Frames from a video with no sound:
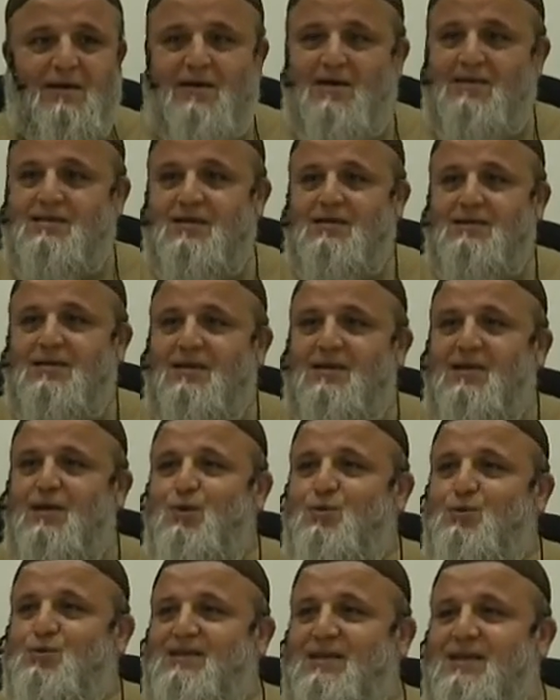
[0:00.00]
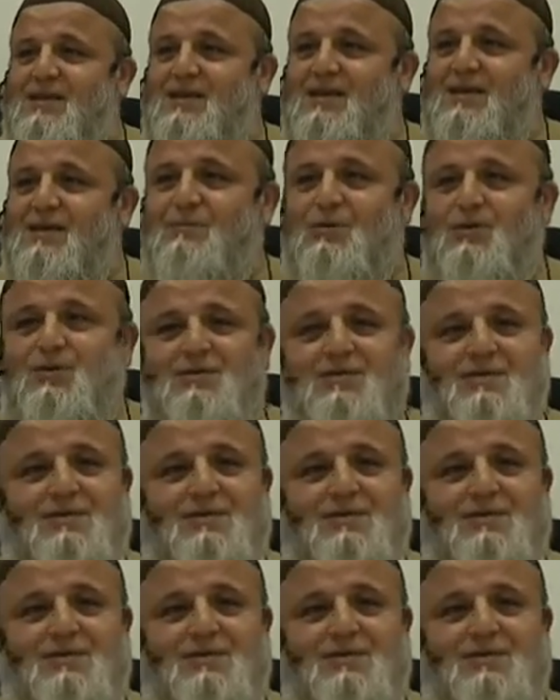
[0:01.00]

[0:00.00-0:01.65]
he says he didn't lose anything because